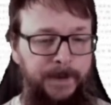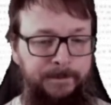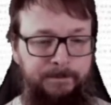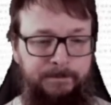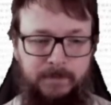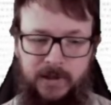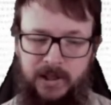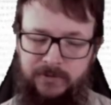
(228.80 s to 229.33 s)

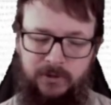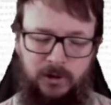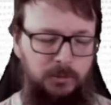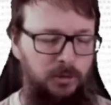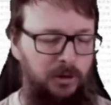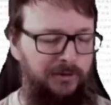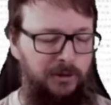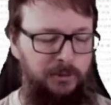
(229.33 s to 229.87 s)
if you have more
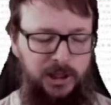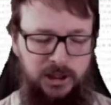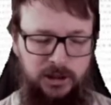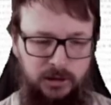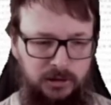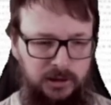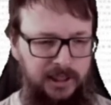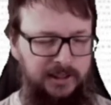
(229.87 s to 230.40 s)
information on
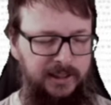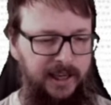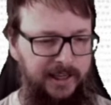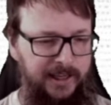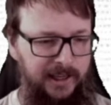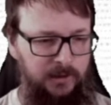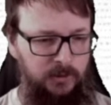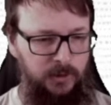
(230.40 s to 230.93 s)
that,
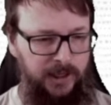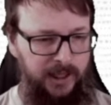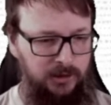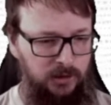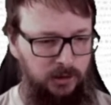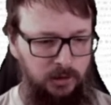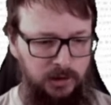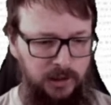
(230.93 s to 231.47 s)
we can talk
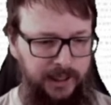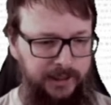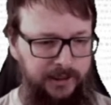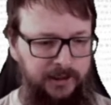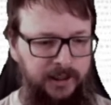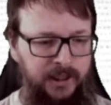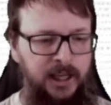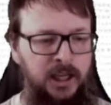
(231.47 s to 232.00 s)
later.
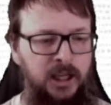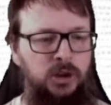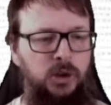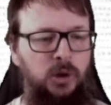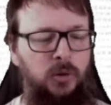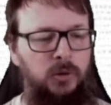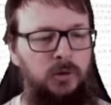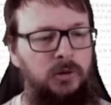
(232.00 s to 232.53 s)
So
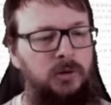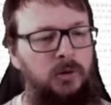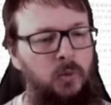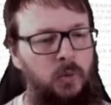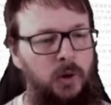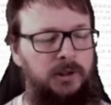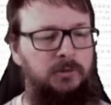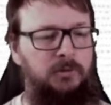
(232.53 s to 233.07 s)
what
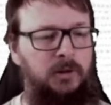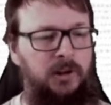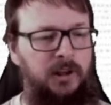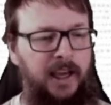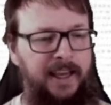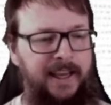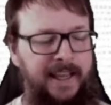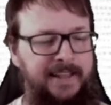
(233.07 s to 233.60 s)
I
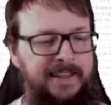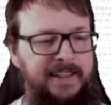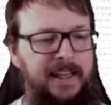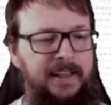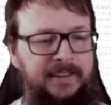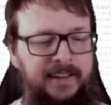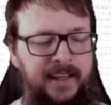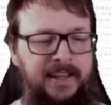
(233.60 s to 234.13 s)
can see that
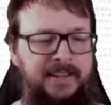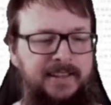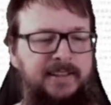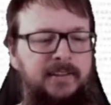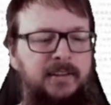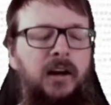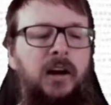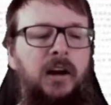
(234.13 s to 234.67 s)
test
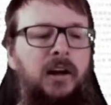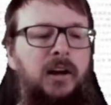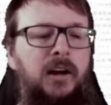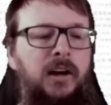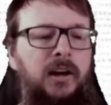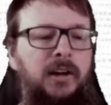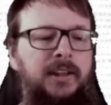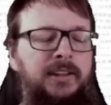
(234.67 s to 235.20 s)

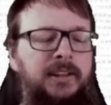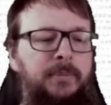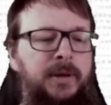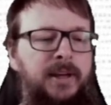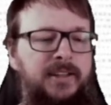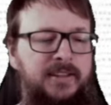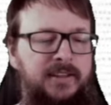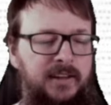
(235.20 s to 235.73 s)
database,
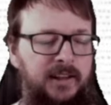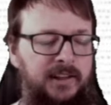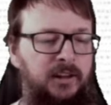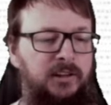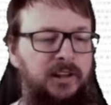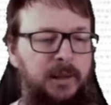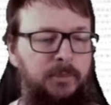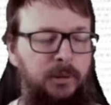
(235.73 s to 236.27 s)
the
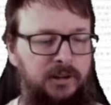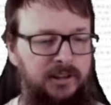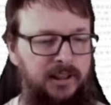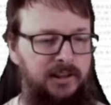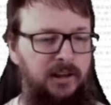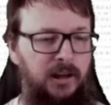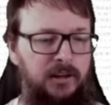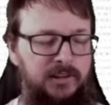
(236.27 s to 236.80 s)
table
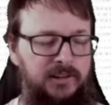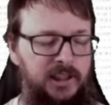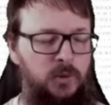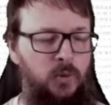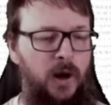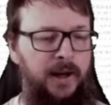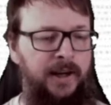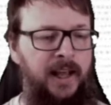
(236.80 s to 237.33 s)
T1
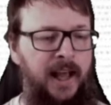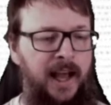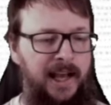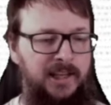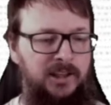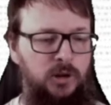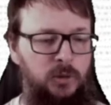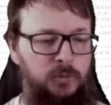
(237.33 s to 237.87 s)
has no
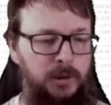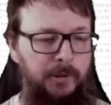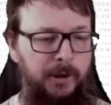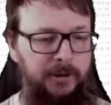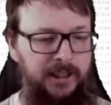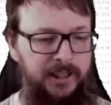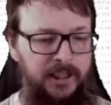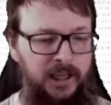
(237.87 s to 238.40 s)
primary
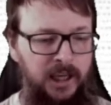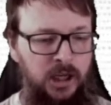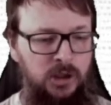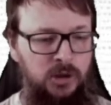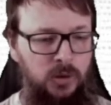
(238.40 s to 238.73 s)
key. So